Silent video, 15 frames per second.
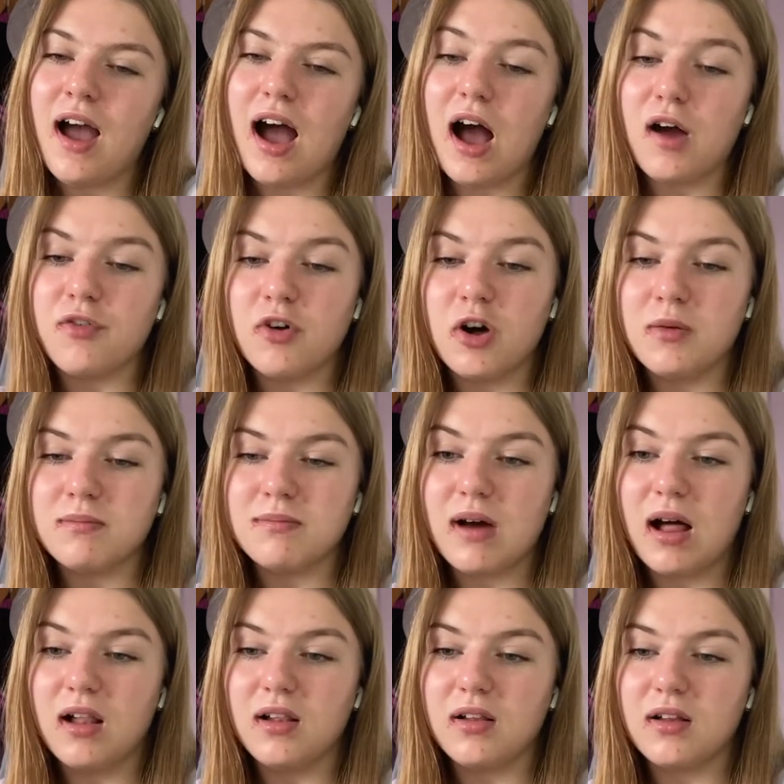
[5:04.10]
I thought
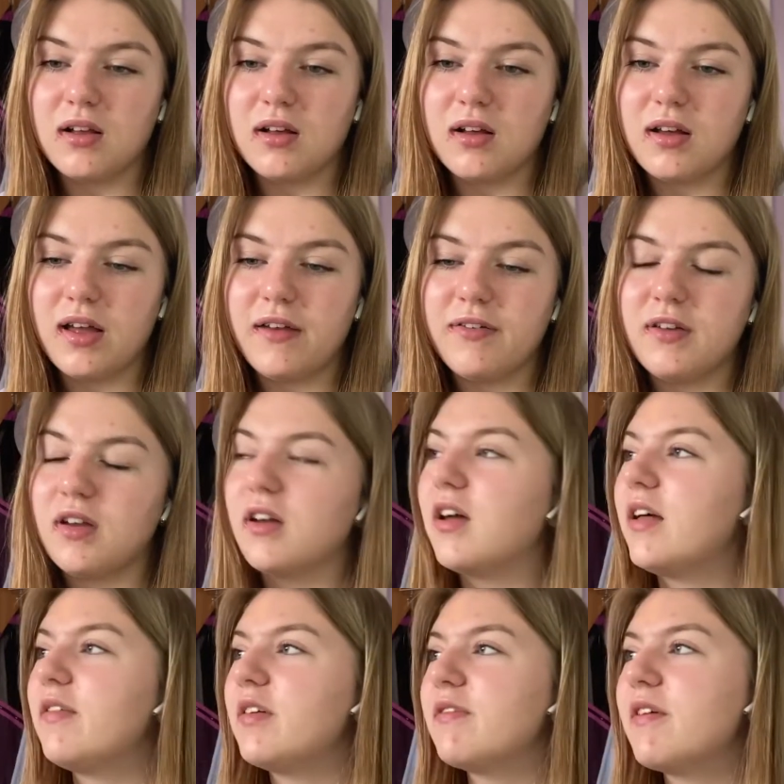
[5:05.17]
Mal, if you
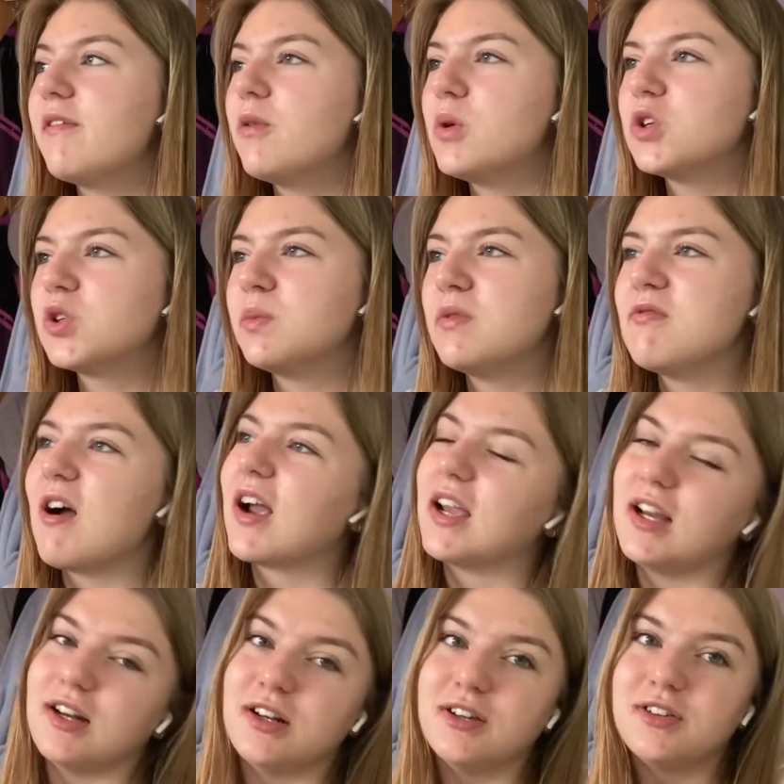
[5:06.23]
if you've ever watched
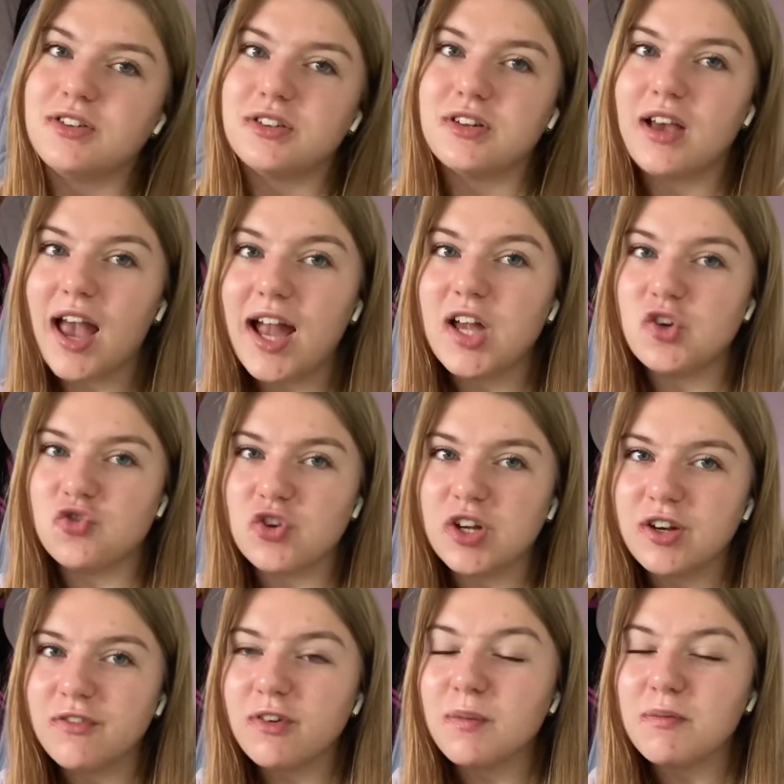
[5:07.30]
Miraculous,
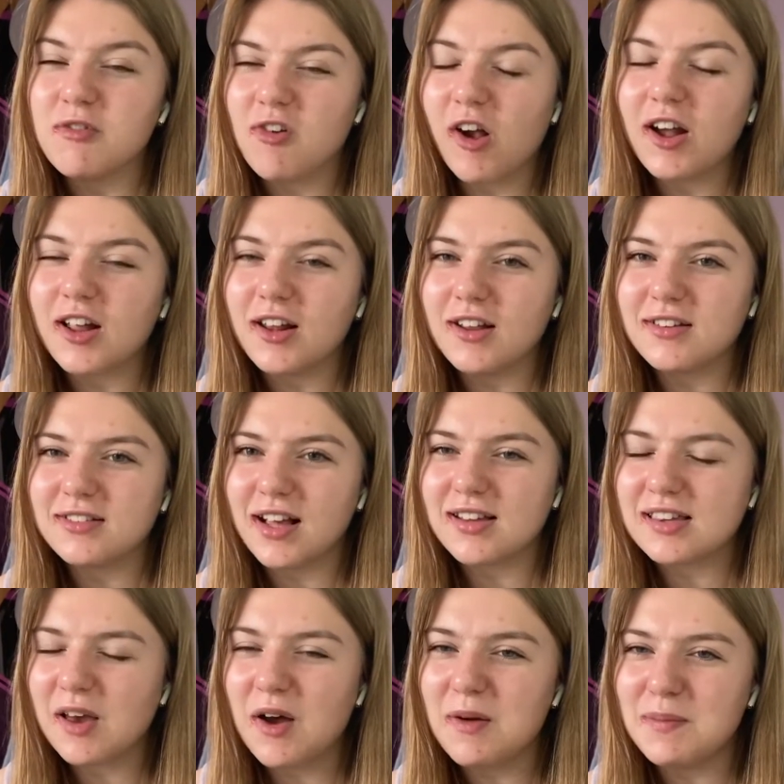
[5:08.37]
Adrien from Miraculous, that's
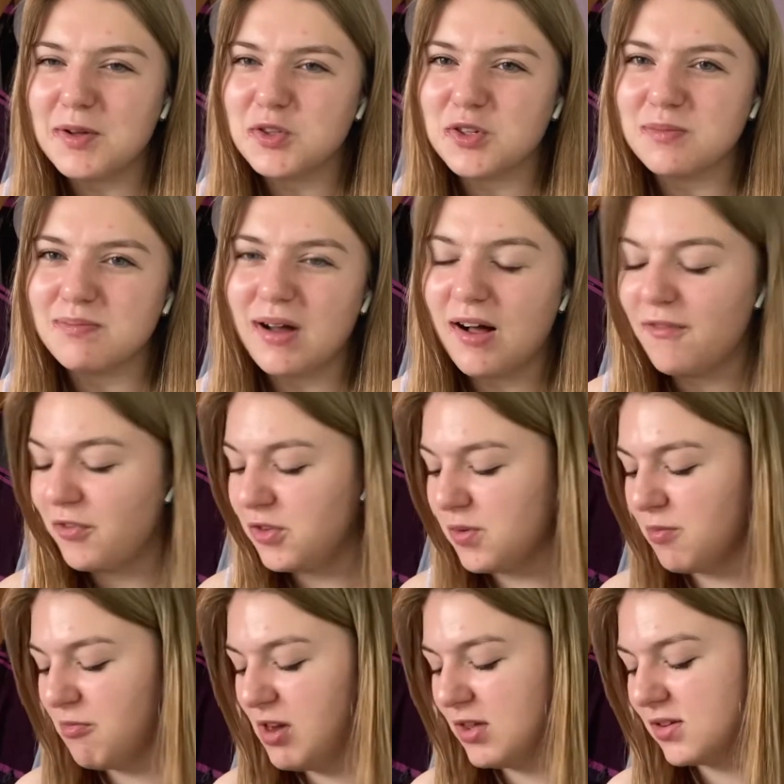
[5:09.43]
how I imagined Mal for
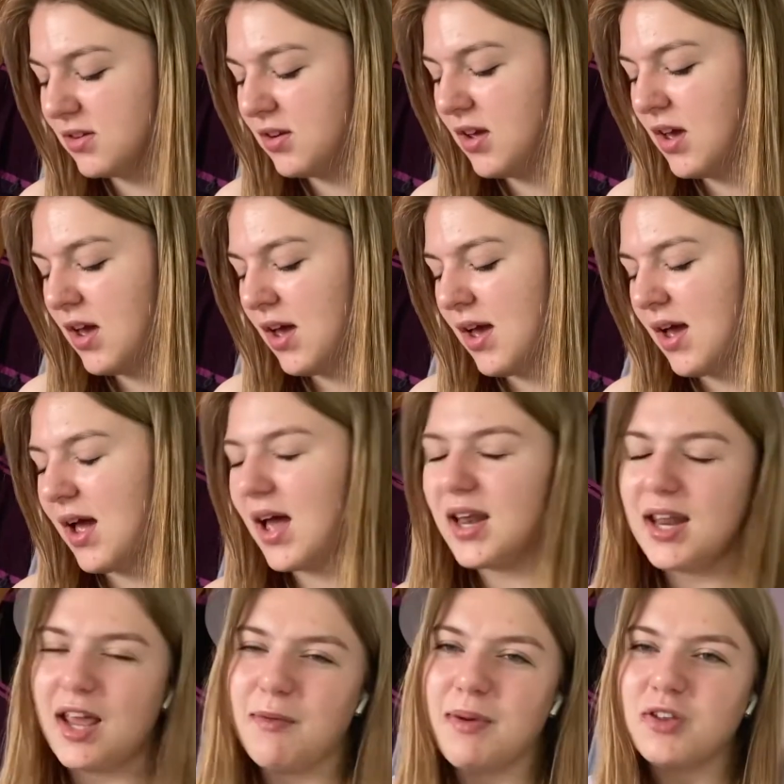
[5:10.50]
some reason. And
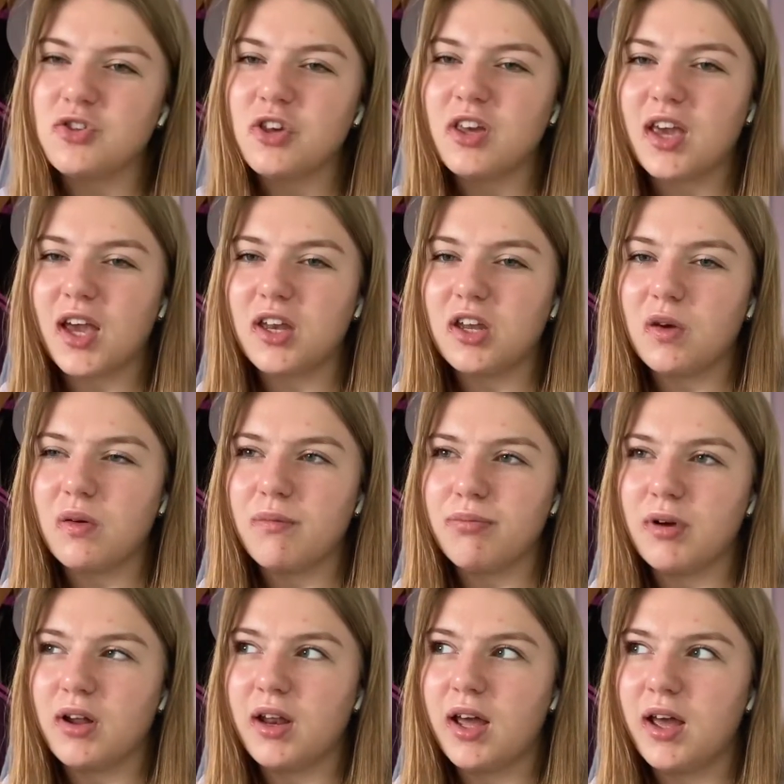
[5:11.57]
I imagined Genya with
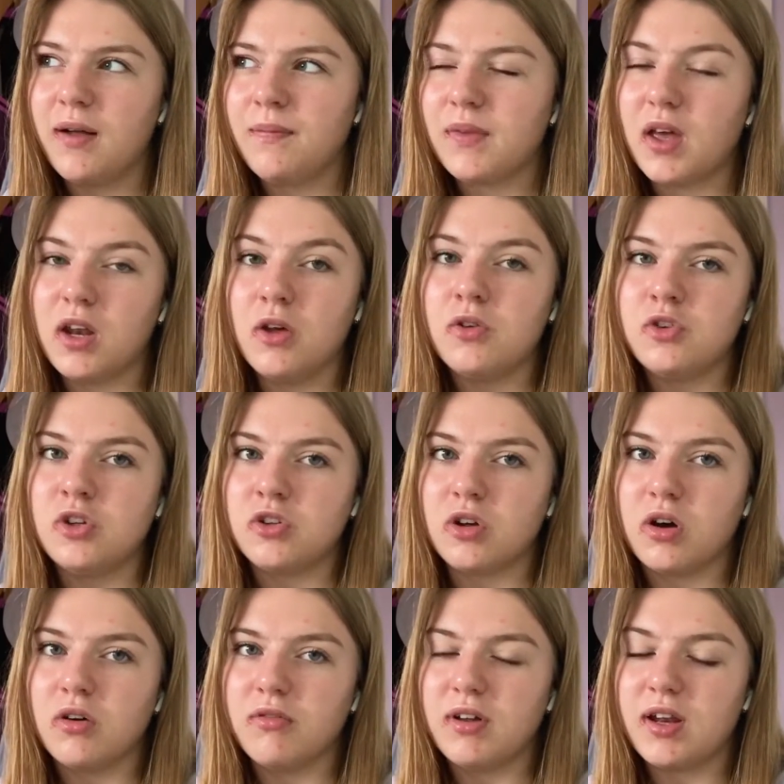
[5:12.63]
brown hair. I know she's
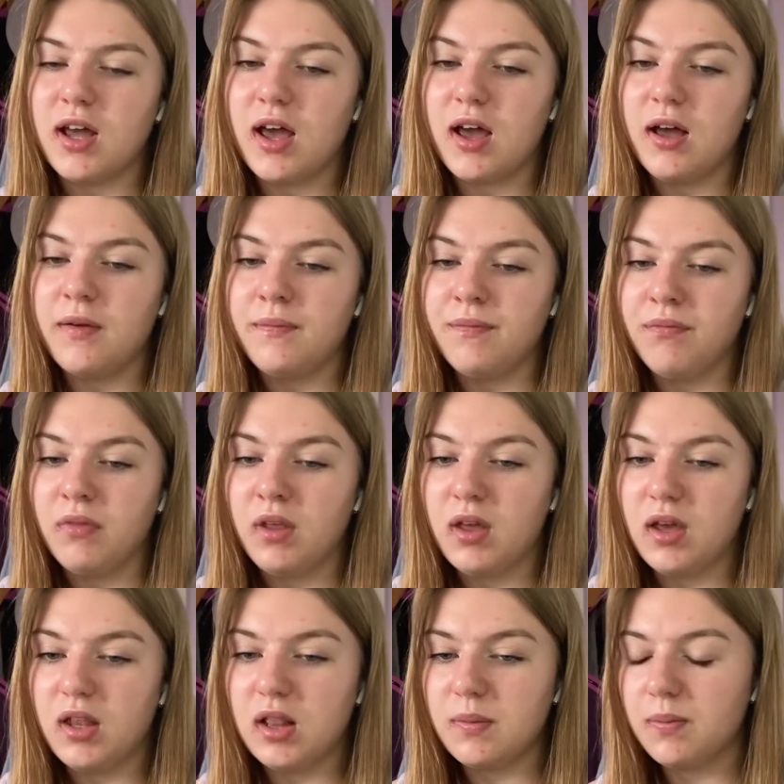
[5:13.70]
got red hair
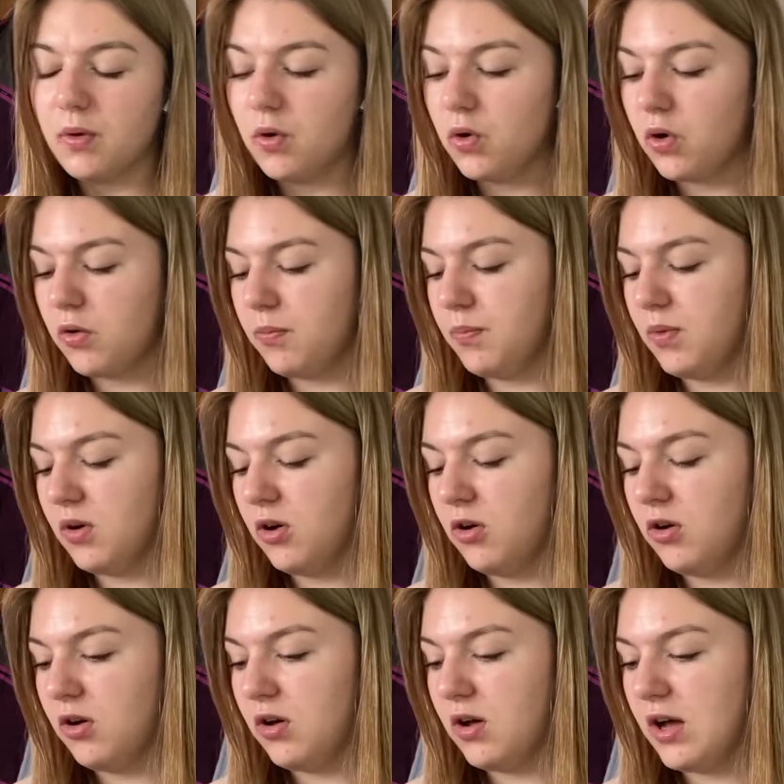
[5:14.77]
in the book,
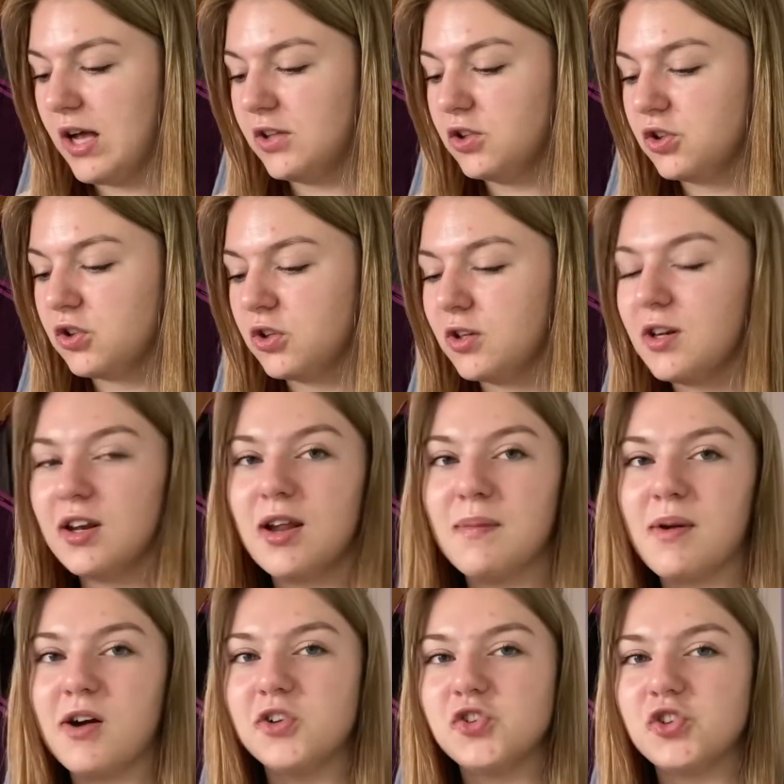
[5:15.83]
but I just couldn't
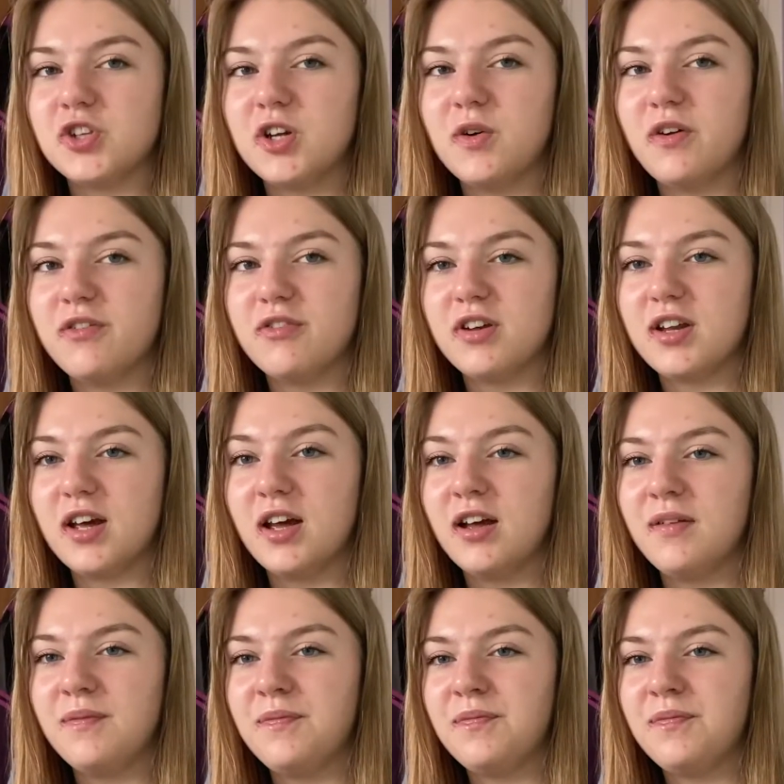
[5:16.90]
imagine her with red hair.